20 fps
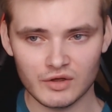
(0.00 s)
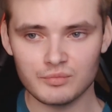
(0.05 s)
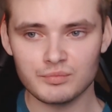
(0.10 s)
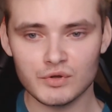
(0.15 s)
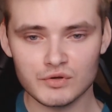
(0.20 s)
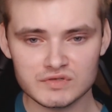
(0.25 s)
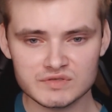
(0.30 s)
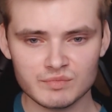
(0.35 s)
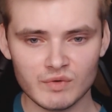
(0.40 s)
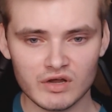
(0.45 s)

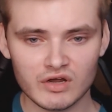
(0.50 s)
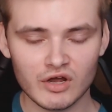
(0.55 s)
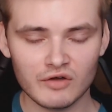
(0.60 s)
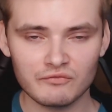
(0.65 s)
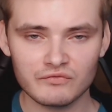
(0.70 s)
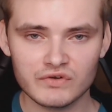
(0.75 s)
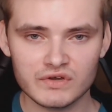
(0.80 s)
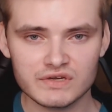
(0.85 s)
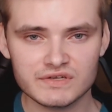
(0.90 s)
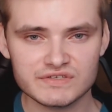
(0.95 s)
boost my
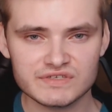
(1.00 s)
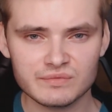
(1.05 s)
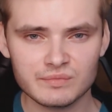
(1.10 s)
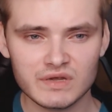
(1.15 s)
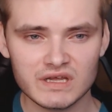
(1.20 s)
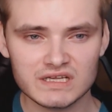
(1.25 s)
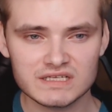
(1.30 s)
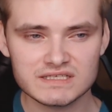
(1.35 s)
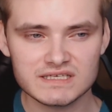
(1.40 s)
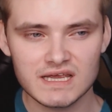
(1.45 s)
confidence a
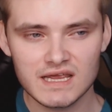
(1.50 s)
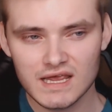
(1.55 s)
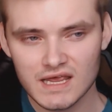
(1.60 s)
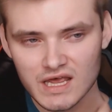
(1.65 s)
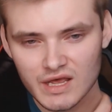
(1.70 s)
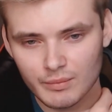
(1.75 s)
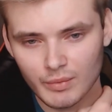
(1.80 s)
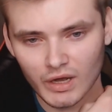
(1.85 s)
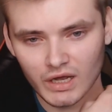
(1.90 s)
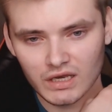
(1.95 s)
bit
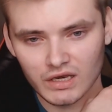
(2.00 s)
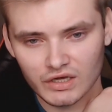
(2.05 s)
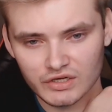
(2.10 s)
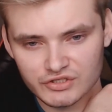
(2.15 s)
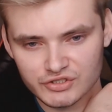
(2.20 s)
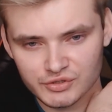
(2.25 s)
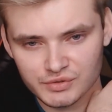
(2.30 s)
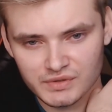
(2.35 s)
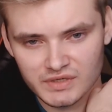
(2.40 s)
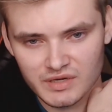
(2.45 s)
by
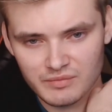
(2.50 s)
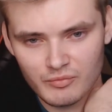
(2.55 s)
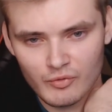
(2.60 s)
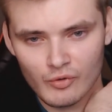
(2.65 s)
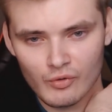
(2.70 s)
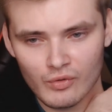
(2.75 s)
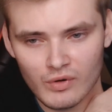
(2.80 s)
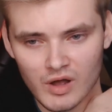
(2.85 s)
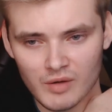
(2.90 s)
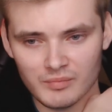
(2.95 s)
doing it
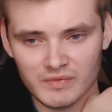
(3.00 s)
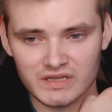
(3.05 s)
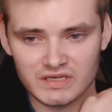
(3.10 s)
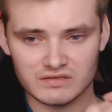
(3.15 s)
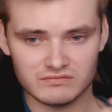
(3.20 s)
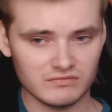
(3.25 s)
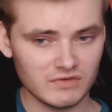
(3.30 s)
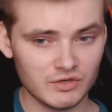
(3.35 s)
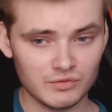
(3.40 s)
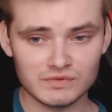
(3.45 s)
more. I
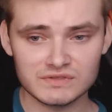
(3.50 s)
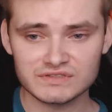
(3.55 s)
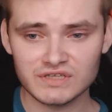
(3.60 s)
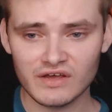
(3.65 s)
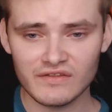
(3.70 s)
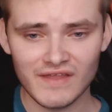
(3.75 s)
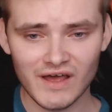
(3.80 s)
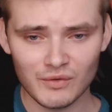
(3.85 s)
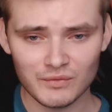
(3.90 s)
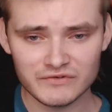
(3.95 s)
mean, it was
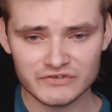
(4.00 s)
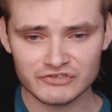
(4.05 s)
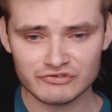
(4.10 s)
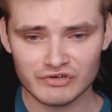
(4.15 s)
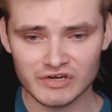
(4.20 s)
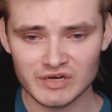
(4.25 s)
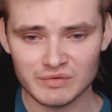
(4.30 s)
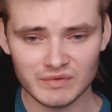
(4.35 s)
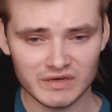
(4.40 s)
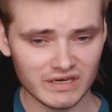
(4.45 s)
like that with
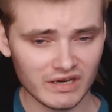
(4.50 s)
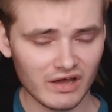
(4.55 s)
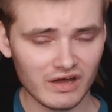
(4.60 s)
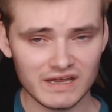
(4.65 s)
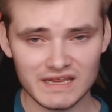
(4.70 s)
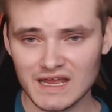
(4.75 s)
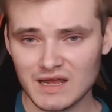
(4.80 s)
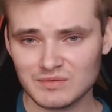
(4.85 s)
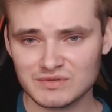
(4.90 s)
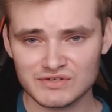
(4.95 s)
streaming.
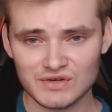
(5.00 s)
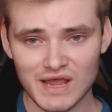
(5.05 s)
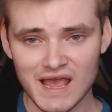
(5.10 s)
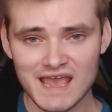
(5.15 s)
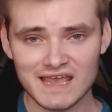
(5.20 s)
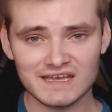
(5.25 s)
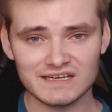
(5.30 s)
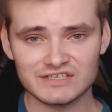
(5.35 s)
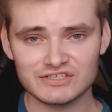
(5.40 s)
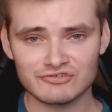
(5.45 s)
I absolutely
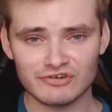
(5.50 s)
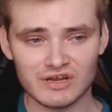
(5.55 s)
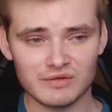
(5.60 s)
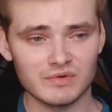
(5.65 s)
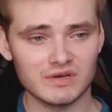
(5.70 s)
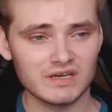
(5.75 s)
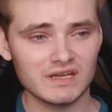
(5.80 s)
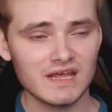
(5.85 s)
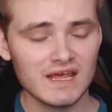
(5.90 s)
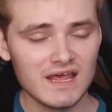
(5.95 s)
hated
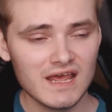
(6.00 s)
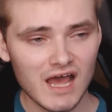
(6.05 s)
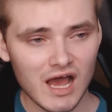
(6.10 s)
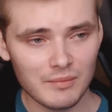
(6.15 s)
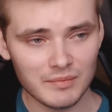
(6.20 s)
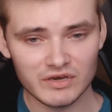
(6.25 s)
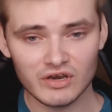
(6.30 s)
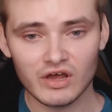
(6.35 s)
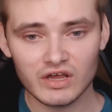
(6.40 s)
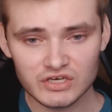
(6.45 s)
streaming.
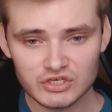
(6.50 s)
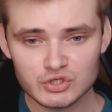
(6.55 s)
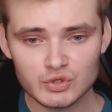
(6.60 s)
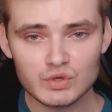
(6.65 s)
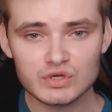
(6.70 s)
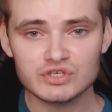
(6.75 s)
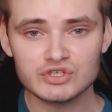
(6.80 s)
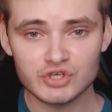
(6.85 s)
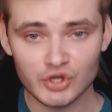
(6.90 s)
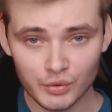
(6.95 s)
I mean, I
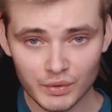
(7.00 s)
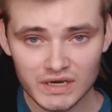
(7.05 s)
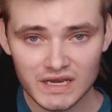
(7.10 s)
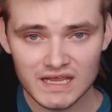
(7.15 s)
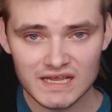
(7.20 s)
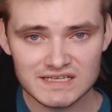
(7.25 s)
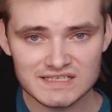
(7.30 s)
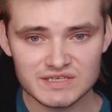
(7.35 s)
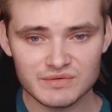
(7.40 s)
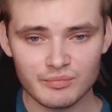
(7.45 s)
enjoyed doing
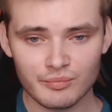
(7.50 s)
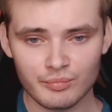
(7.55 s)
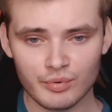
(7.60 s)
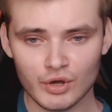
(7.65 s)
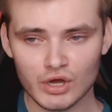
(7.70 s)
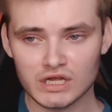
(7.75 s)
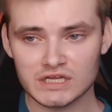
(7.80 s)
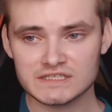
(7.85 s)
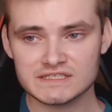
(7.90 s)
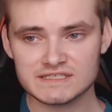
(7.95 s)
it,
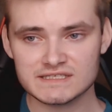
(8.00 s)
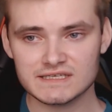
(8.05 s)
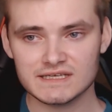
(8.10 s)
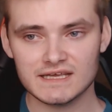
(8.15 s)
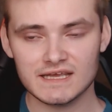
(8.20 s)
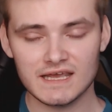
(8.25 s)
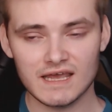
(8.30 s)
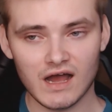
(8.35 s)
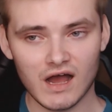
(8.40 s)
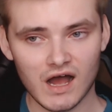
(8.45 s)
but
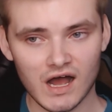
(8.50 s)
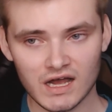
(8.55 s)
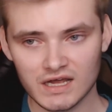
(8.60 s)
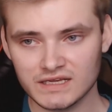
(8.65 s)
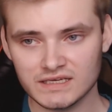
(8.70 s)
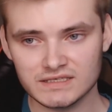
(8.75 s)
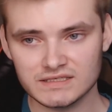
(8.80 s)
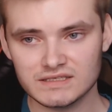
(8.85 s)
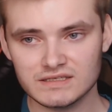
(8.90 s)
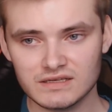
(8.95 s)

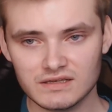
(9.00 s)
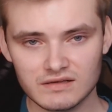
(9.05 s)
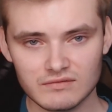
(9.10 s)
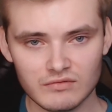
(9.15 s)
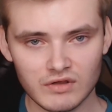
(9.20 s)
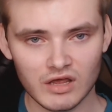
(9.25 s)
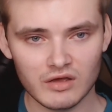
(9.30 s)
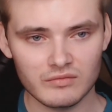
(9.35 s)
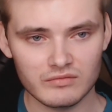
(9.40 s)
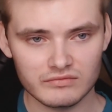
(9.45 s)
I
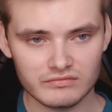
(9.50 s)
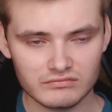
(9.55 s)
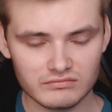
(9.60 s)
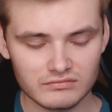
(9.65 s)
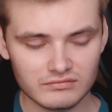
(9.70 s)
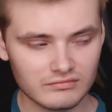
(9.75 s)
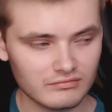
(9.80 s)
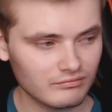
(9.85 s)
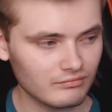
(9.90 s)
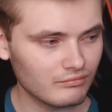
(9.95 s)
like
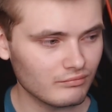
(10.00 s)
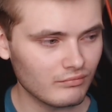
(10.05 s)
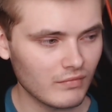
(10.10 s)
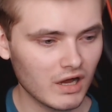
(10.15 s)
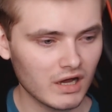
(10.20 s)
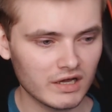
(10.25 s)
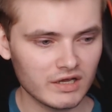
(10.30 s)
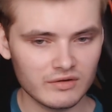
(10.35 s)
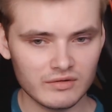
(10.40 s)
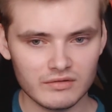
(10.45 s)

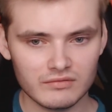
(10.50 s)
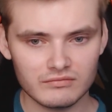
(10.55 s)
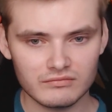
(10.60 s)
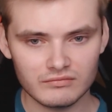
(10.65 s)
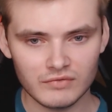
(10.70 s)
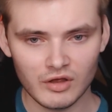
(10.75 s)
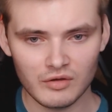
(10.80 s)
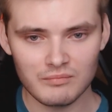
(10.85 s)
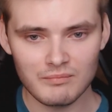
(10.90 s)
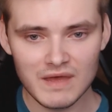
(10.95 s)

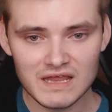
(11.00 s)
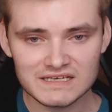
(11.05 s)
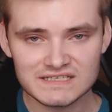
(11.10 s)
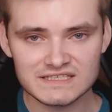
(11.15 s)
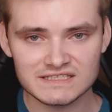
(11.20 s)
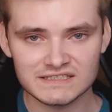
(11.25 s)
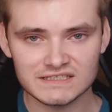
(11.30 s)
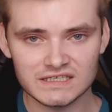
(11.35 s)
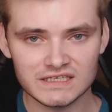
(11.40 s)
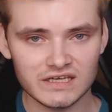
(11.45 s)

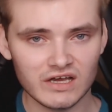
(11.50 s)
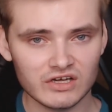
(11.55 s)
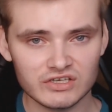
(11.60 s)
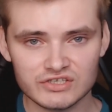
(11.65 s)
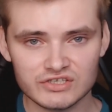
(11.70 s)
mentally,